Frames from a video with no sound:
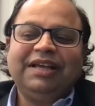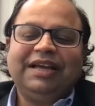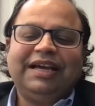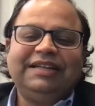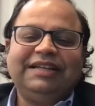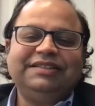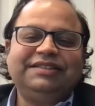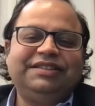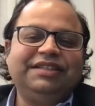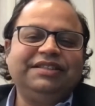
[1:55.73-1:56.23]

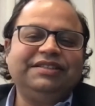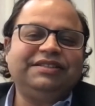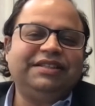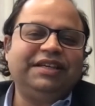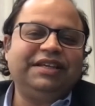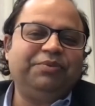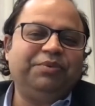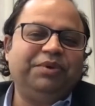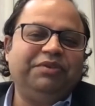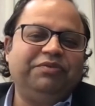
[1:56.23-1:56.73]
and since
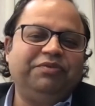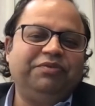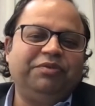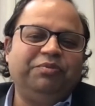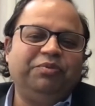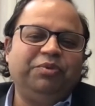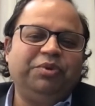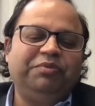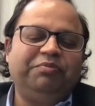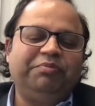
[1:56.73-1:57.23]
then, we've,
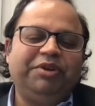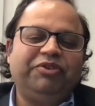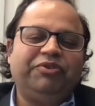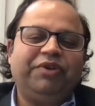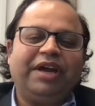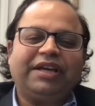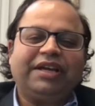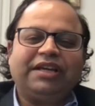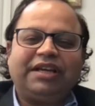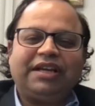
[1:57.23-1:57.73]
we've been
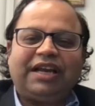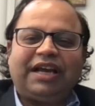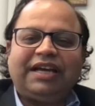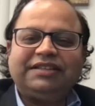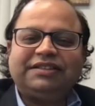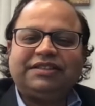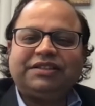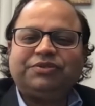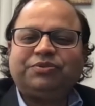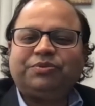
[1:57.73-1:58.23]

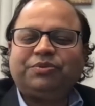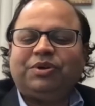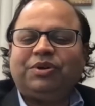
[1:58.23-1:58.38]
recognized as,